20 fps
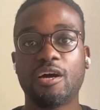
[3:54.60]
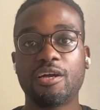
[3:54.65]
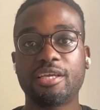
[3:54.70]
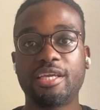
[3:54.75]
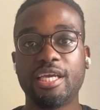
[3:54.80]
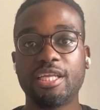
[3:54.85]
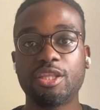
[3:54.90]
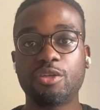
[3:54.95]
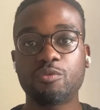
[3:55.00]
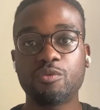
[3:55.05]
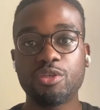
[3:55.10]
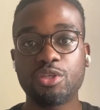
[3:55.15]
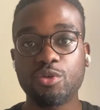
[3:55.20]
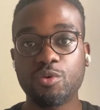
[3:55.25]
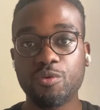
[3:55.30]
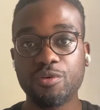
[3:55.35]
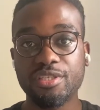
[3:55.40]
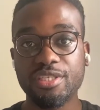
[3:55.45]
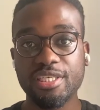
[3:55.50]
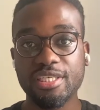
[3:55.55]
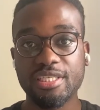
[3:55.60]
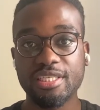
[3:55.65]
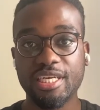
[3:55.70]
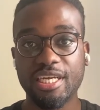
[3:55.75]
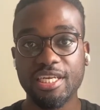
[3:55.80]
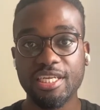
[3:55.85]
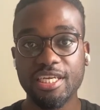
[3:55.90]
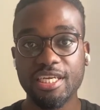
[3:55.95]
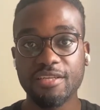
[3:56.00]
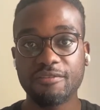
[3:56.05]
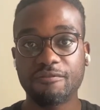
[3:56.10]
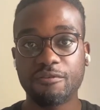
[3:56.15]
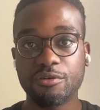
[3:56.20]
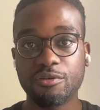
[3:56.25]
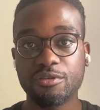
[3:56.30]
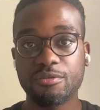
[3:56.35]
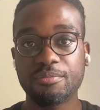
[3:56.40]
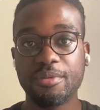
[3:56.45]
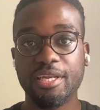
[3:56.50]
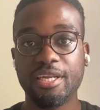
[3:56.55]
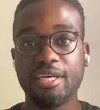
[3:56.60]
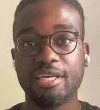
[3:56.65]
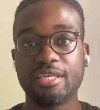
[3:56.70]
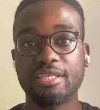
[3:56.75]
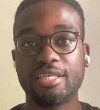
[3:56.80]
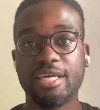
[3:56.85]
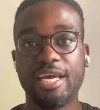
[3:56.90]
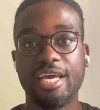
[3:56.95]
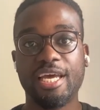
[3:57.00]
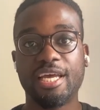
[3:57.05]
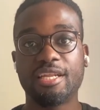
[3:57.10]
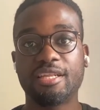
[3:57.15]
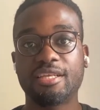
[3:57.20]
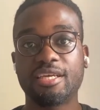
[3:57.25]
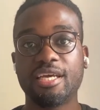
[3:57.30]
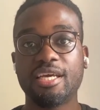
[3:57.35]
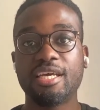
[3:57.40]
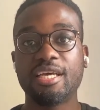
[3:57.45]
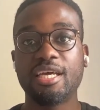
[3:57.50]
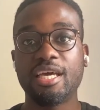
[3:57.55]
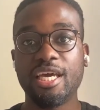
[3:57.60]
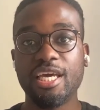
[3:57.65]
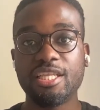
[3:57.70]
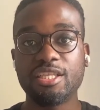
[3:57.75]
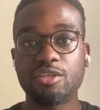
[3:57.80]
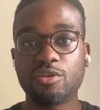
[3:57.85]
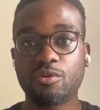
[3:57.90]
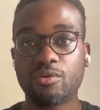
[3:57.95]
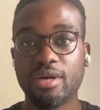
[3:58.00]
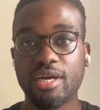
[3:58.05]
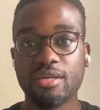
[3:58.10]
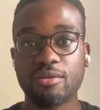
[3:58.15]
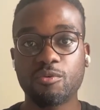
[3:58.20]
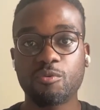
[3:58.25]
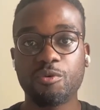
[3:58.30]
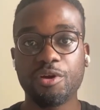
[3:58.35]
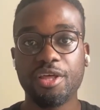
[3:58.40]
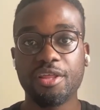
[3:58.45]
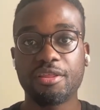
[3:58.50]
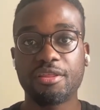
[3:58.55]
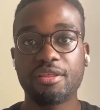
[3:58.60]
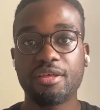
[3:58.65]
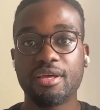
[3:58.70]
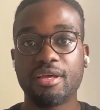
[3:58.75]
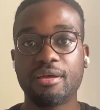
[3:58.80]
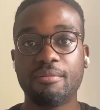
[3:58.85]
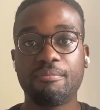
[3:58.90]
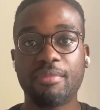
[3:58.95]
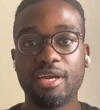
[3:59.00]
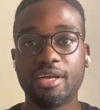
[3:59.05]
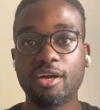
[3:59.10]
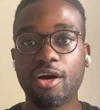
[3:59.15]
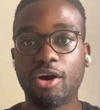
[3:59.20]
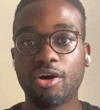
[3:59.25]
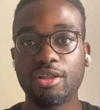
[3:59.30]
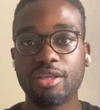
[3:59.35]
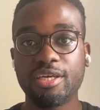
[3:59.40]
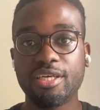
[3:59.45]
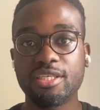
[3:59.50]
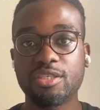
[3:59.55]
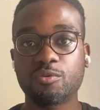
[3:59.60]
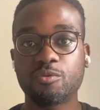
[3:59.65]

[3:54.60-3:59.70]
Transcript: get the resources that I need for those meetings, and interact with my colleagues,